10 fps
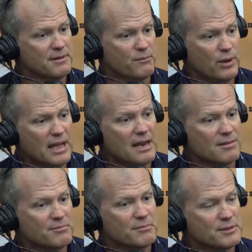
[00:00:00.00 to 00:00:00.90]
We got
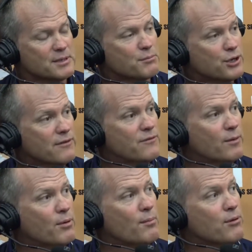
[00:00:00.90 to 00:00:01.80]
some good
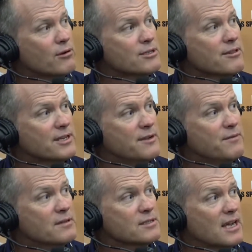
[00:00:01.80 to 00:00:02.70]
football players on the
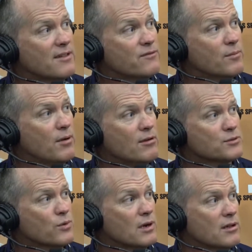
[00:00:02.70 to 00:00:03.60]
defensive side of football
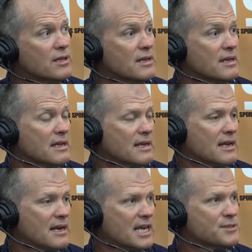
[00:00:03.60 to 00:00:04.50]
as well,
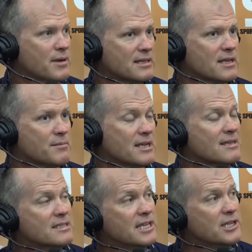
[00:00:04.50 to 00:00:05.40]
and I expect them to
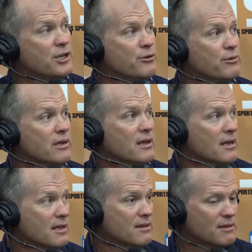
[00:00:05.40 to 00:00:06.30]
continue
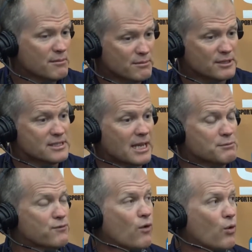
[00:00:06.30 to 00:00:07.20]
the steps
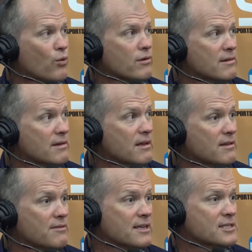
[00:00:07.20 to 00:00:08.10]
forward
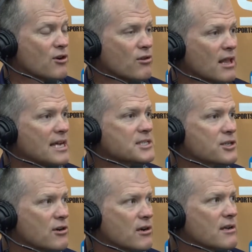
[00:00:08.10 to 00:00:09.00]
that they started last
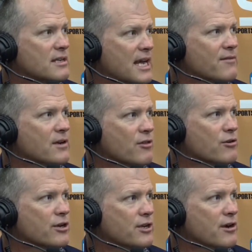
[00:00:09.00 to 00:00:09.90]
year to have another
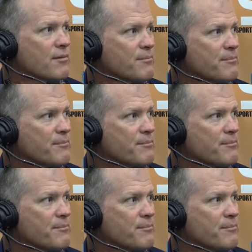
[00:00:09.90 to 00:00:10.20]
good year.